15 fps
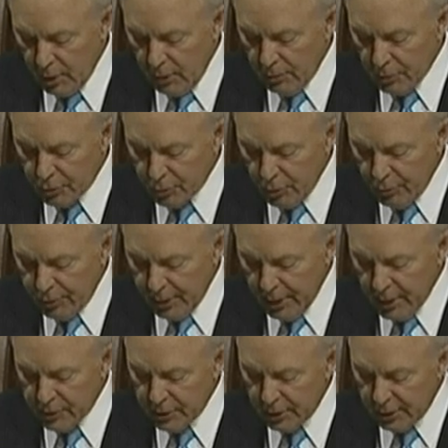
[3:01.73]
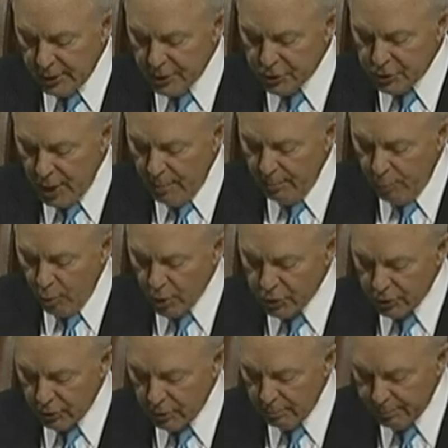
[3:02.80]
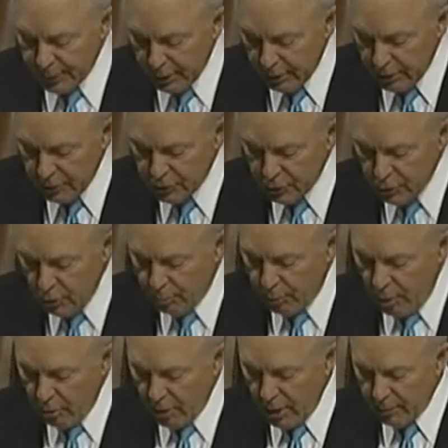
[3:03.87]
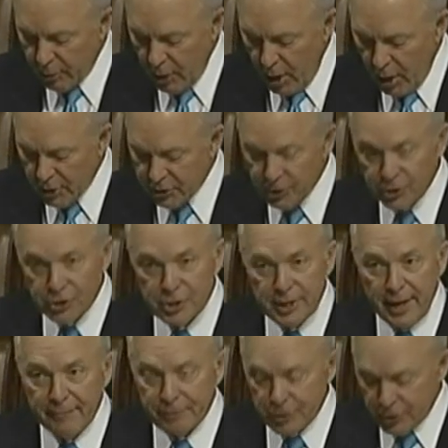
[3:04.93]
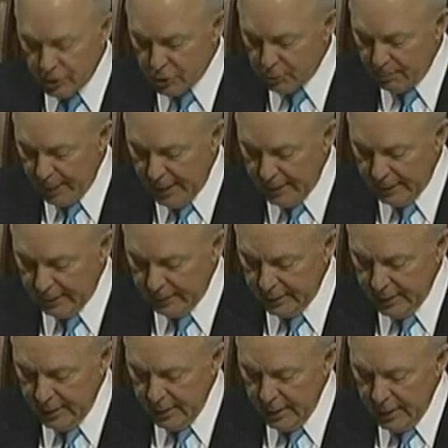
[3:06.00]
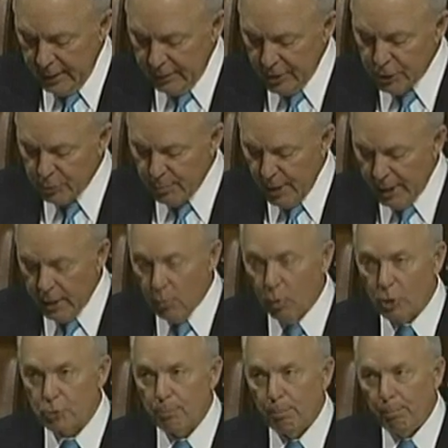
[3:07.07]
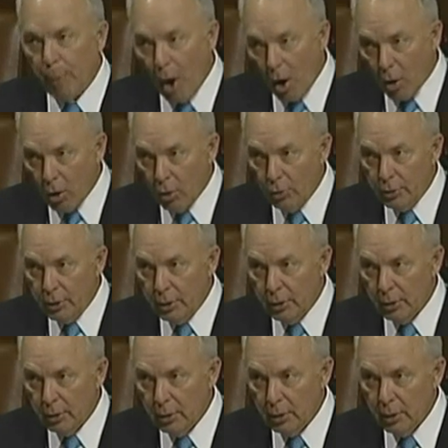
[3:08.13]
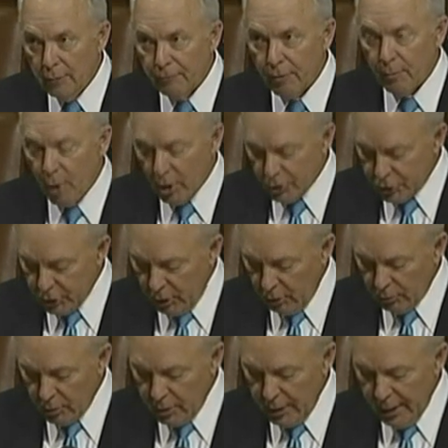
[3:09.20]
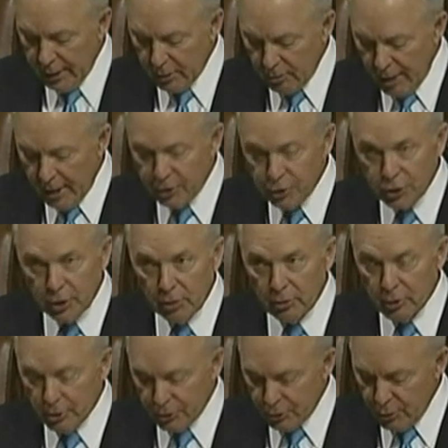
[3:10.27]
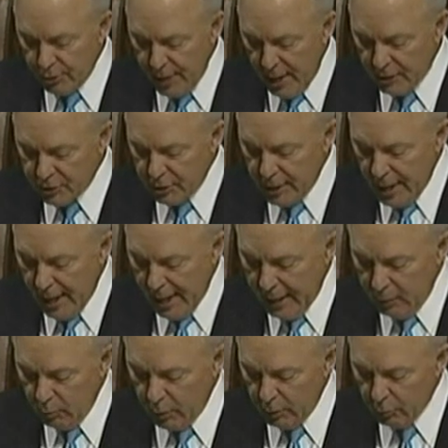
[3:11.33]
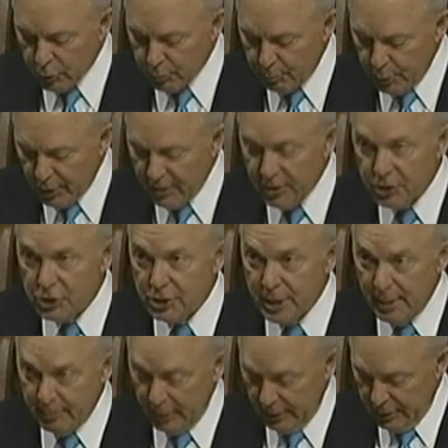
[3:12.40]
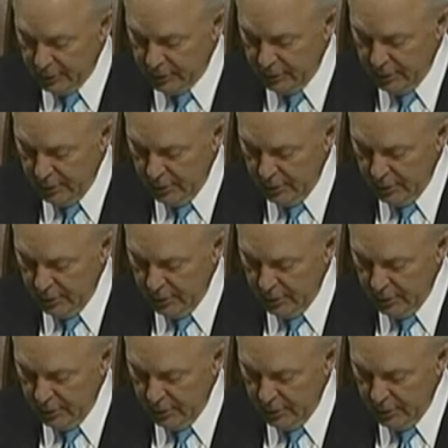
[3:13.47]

The truth is, at least some portion of the billions in new program costs is deficit spending. This money was borrowed from our children and grandchildren in 2009 when it was put in the stimulus.